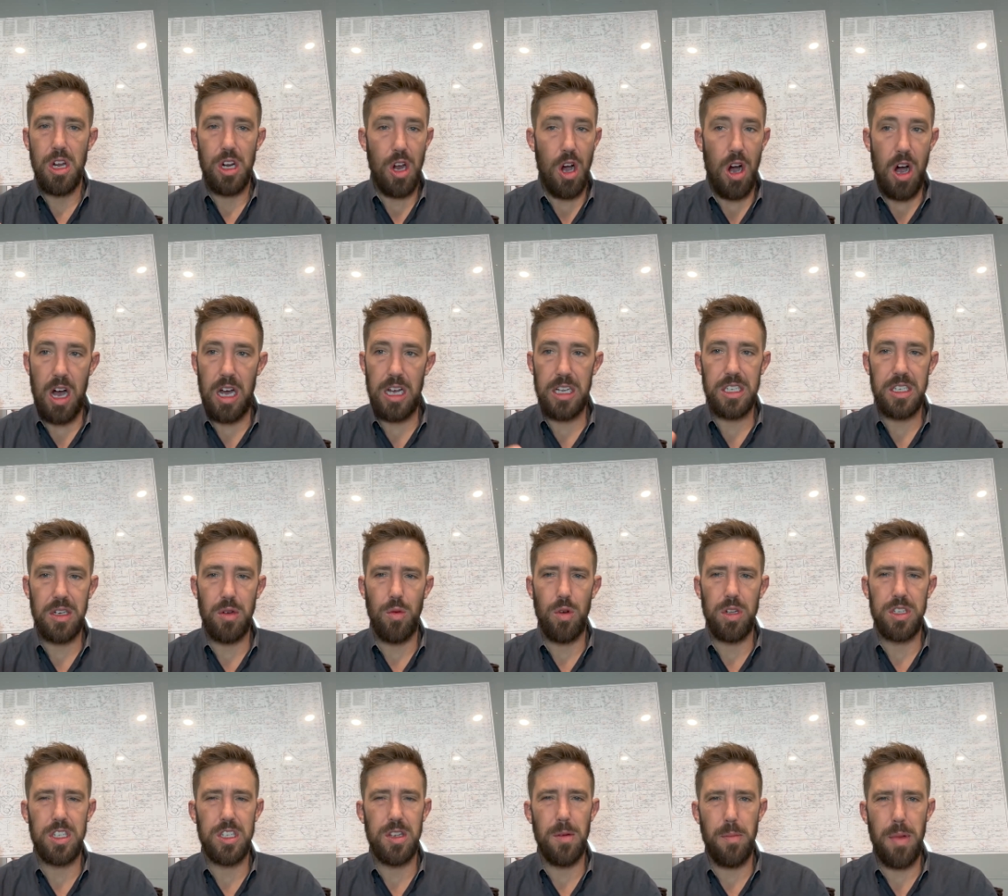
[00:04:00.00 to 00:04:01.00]
cost and
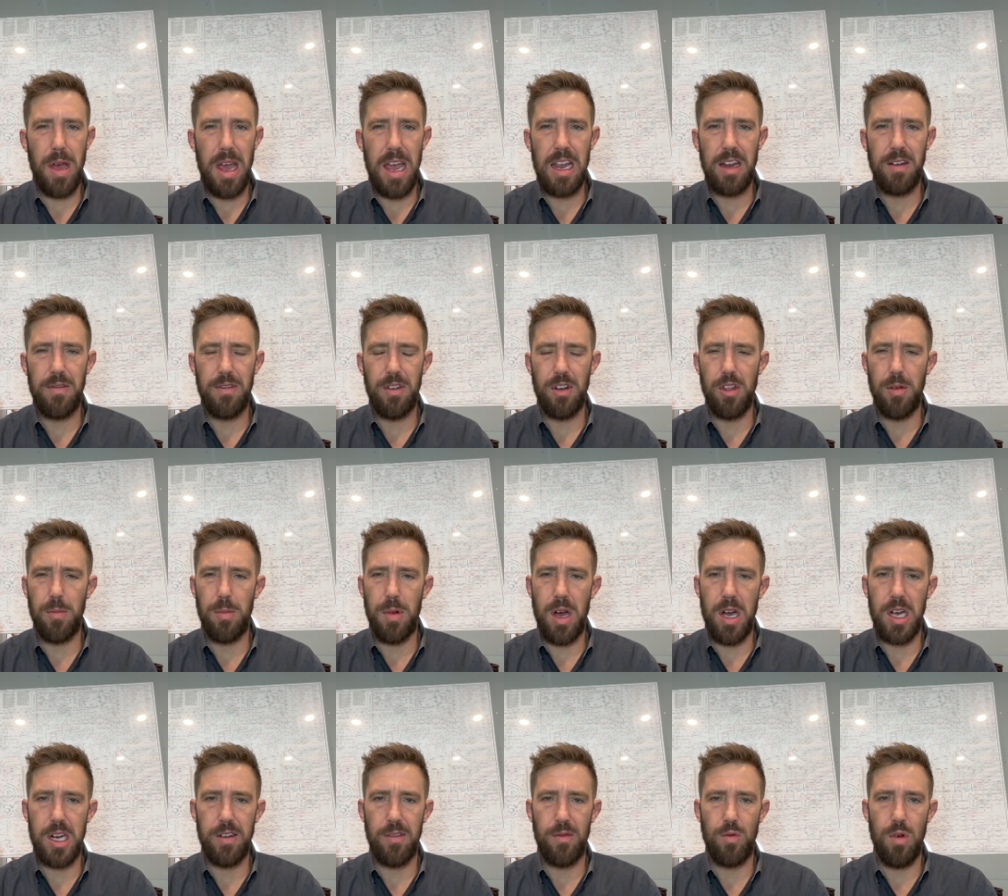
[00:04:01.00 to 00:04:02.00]
what's the bang for the
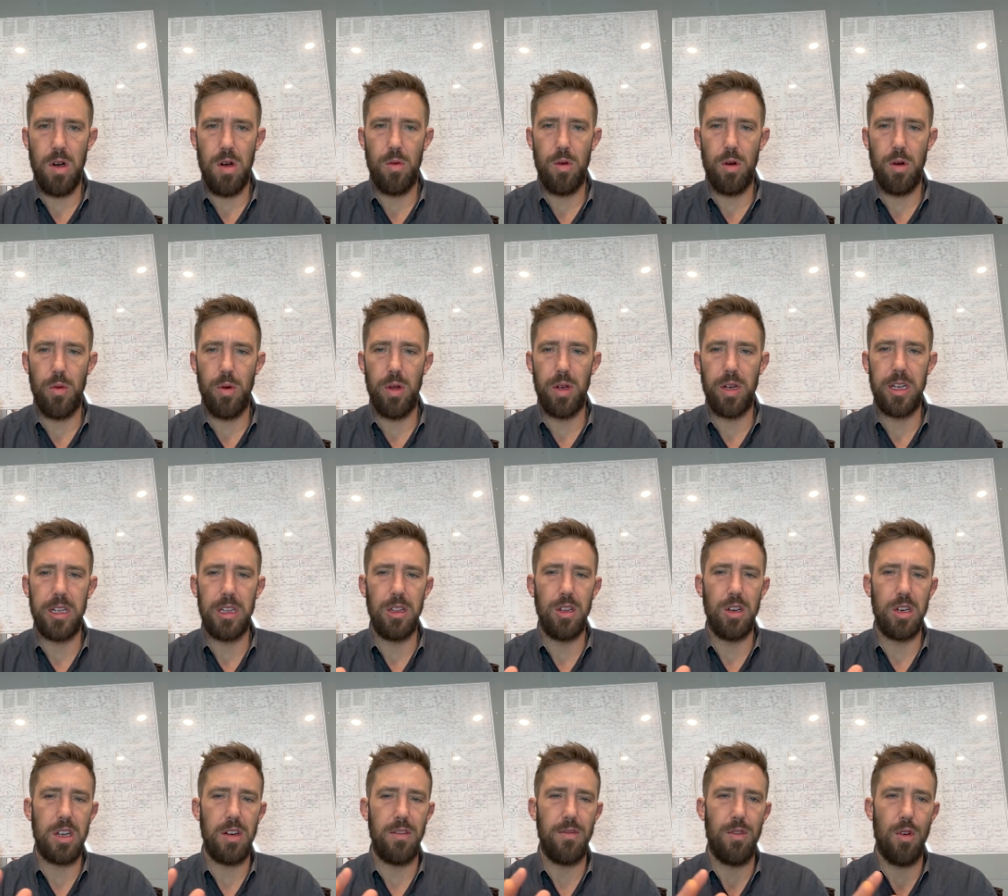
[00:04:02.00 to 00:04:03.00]
buck of what we're really
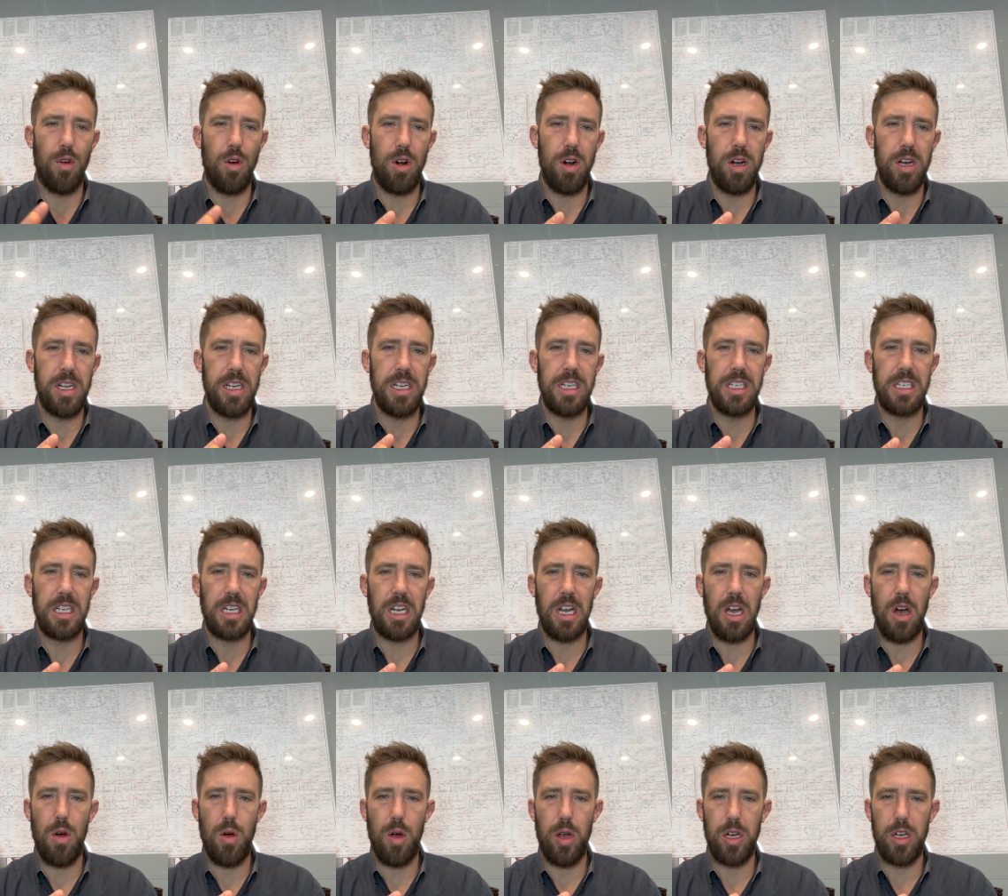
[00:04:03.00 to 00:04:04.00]
looking for and is it
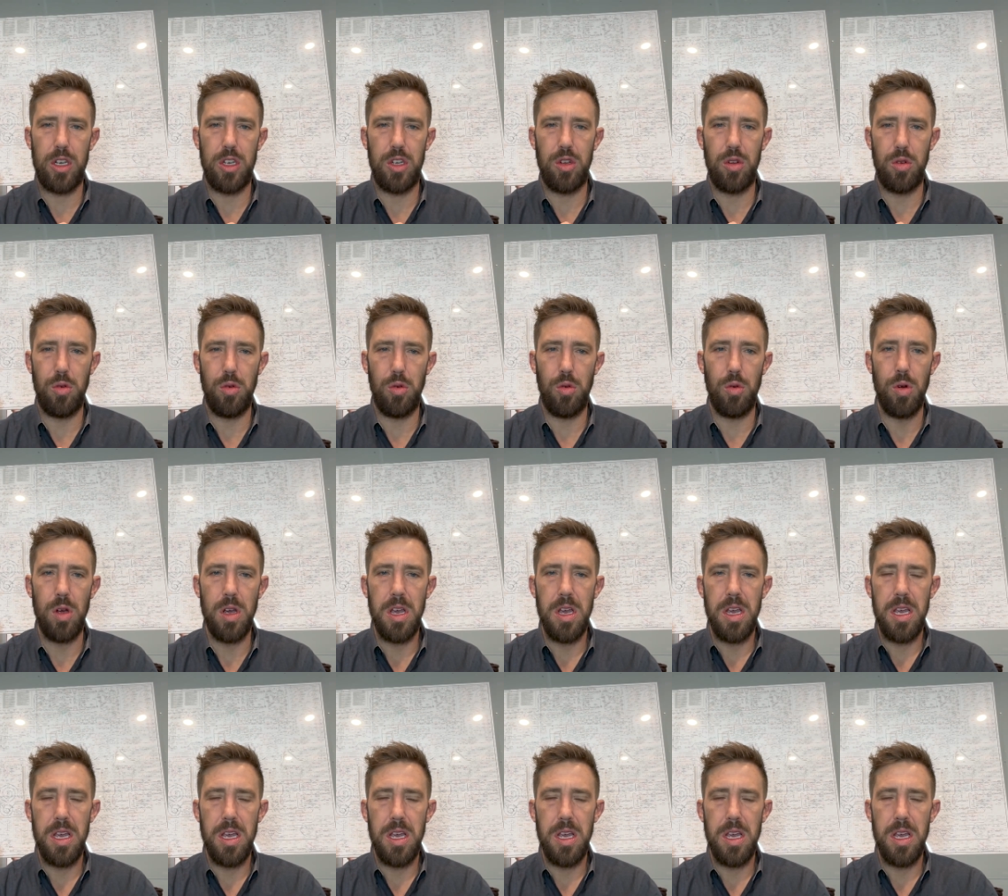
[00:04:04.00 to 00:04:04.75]
going to